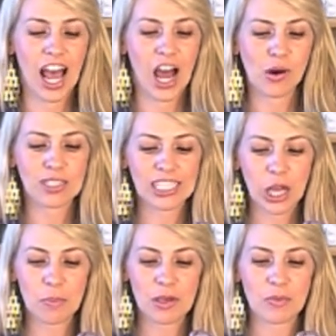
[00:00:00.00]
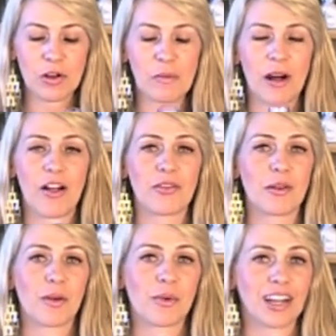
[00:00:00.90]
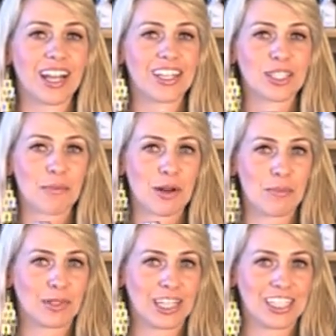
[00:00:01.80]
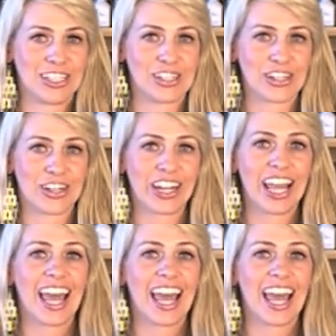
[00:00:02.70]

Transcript: I always tell people about the Rhonda Allison Pumpkin Cleanser,